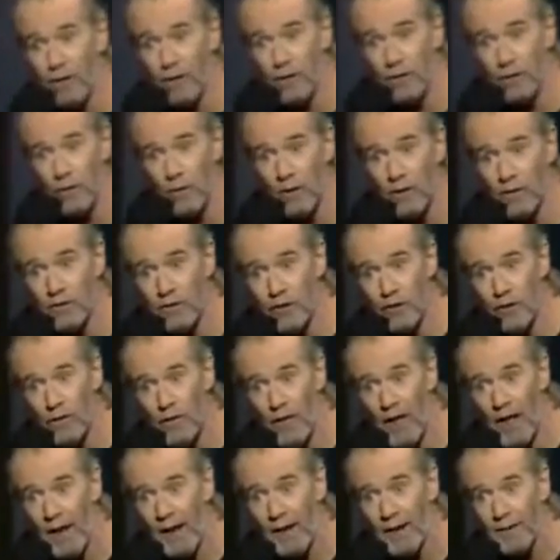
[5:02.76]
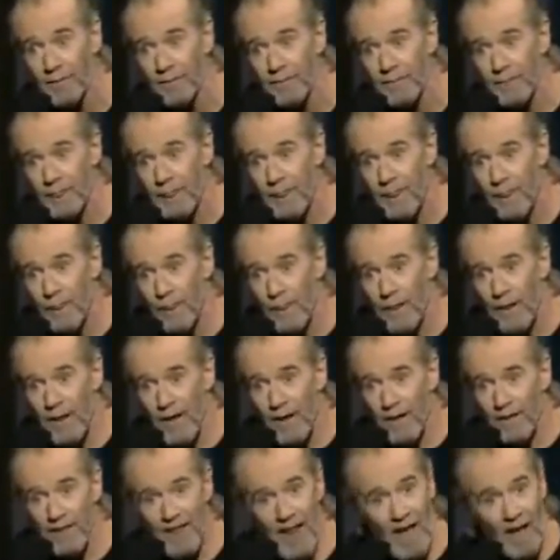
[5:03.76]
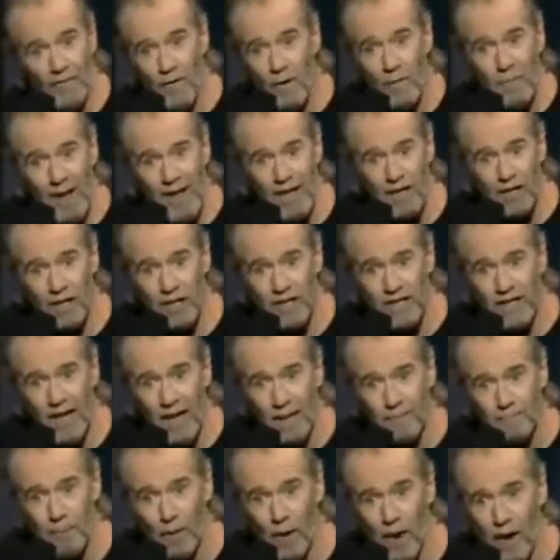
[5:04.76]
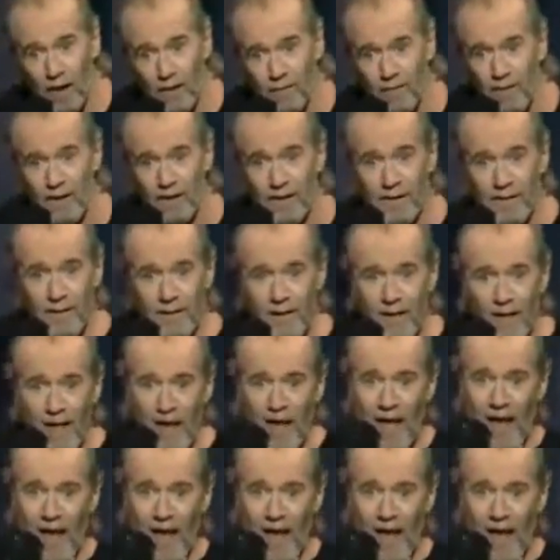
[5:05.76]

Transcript: of it to us, do they? Never mention that part of it.